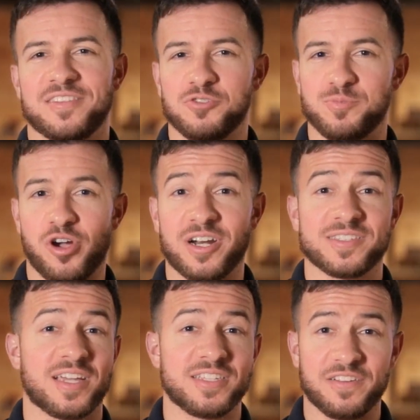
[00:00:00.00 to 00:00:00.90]
to those
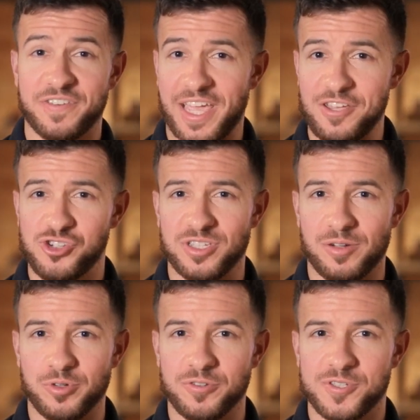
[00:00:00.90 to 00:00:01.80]
product identification
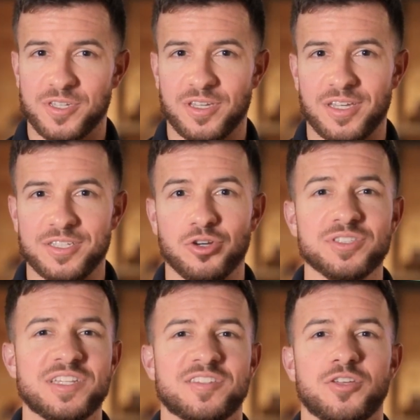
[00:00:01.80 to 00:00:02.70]
numbers, you'll
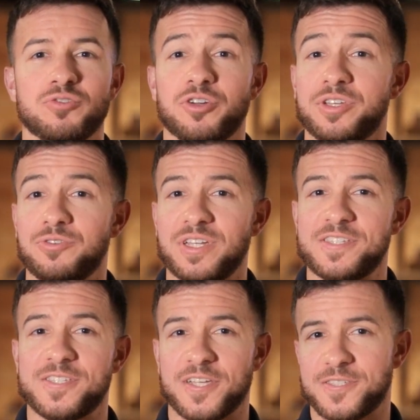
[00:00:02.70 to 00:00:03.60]
need to know your
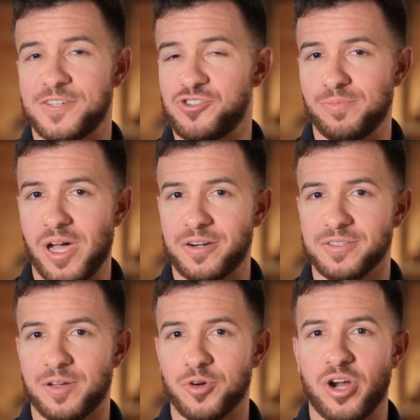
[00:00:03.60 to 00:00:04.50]
unit's 6-digit model
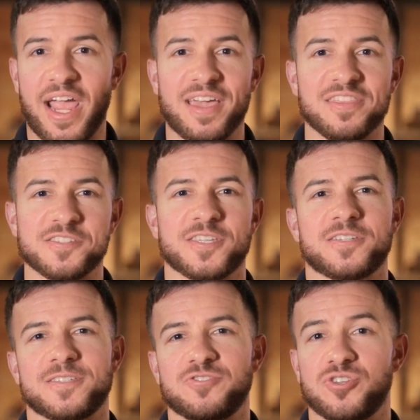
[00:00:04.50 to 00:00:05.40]
number and the
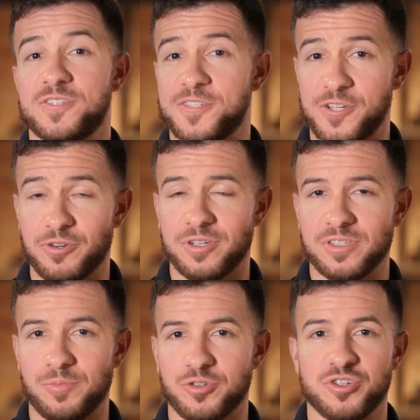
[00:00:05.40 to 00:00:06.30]
6-digit serial
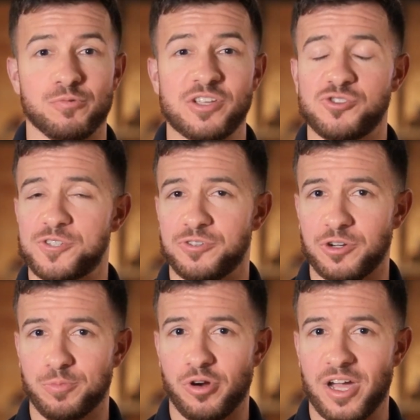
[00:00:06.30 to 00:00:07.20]
number to register
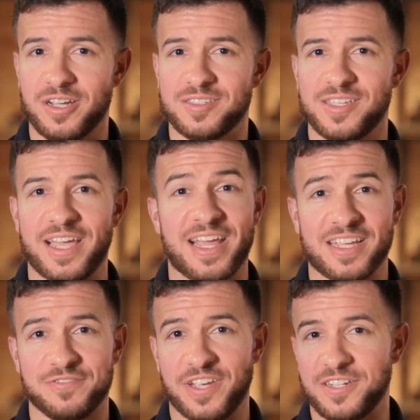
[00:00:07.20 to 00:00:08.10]
your product and
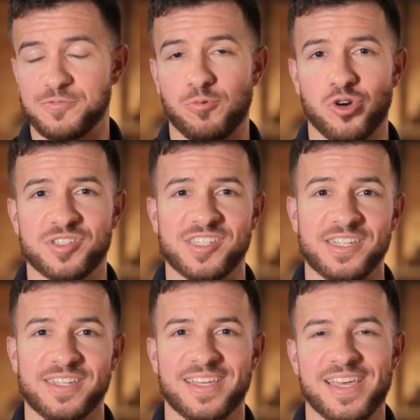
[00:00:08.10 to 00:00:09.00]
activate its
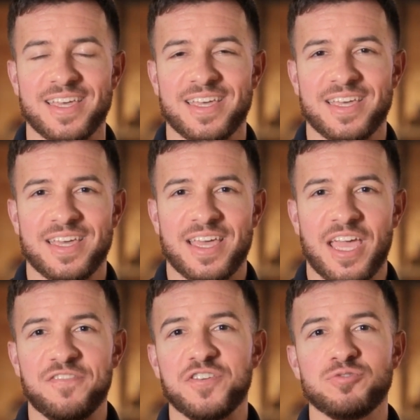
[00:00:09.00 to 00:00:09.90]
warranty.
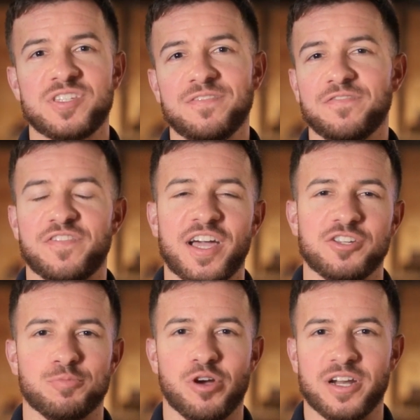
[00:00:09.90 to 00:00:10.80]
If you didn't find
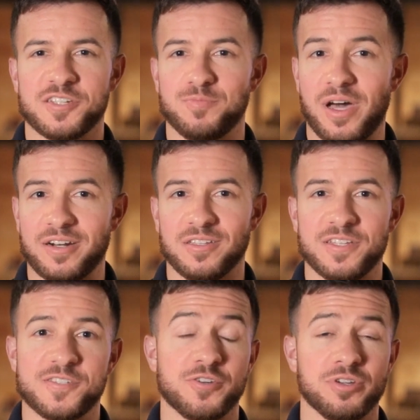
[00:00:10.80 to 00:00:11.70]
your product's model
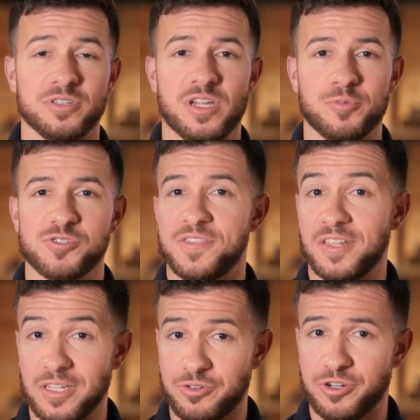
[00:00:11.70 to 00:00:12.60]
and serial numbers in
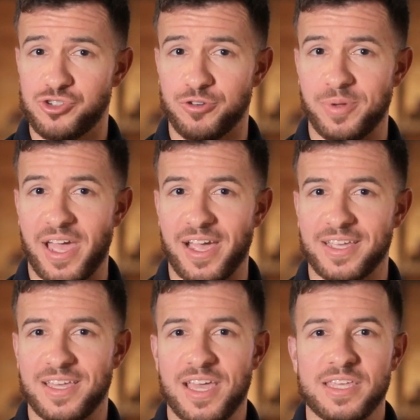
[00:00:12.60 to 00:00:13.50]
the literature pack,
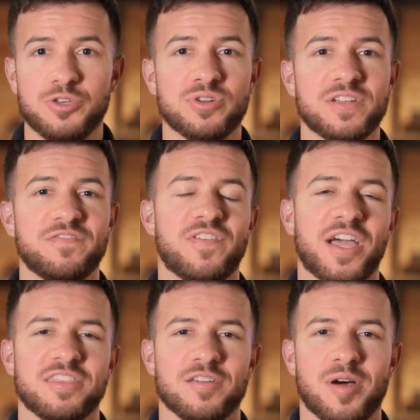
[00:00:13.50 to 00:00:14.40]
you can
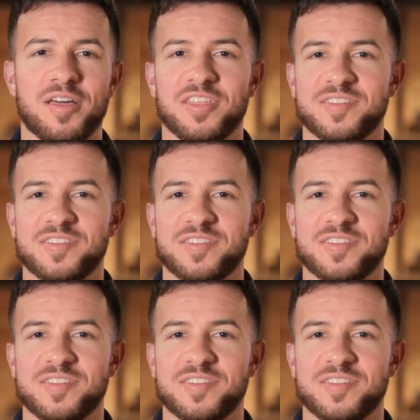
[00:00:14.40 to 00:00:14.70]
find them on